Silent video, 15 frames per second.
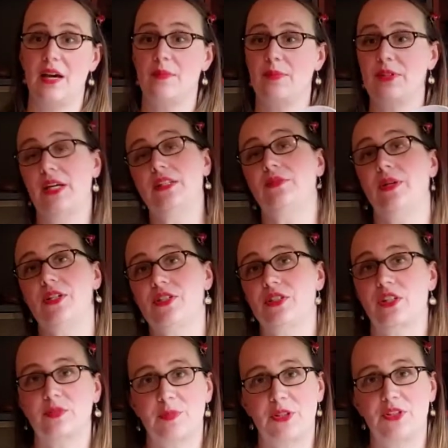But that's why
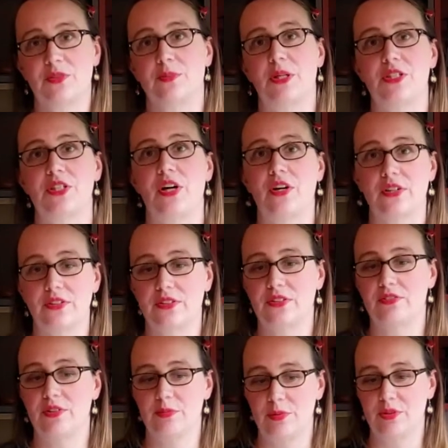Sharpies are much harder
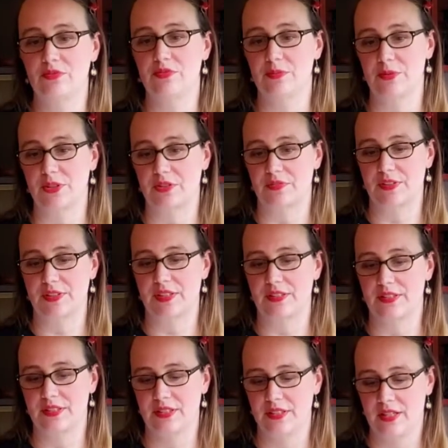to remove from
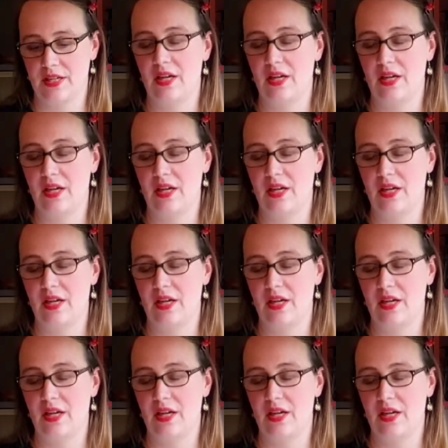surfaces.